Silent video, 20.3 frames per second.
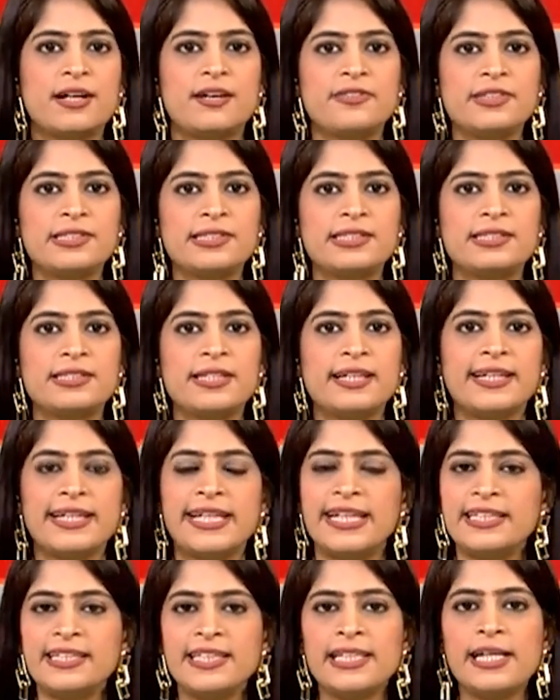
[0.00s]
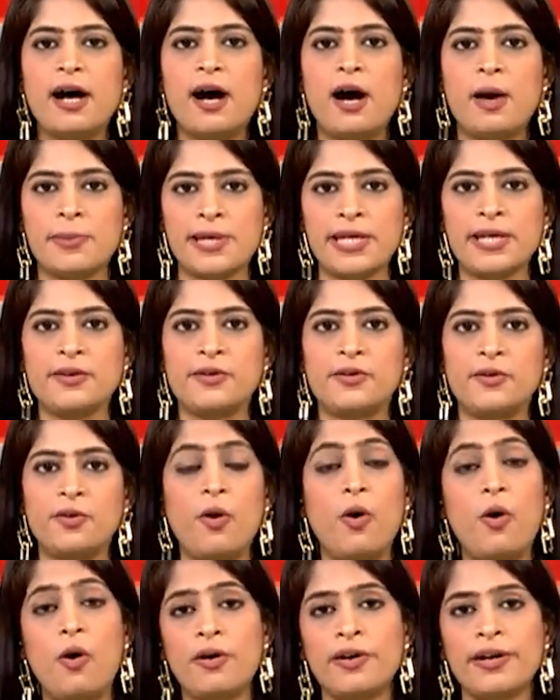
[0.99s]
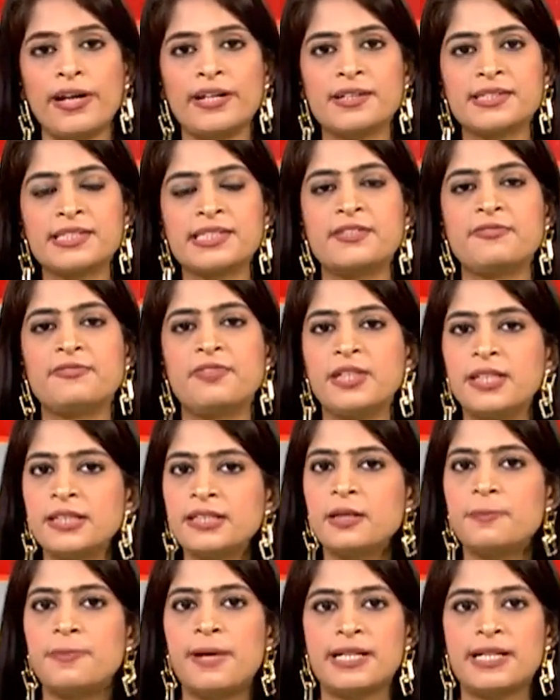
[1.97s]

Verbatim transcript: service in the army or in a civilian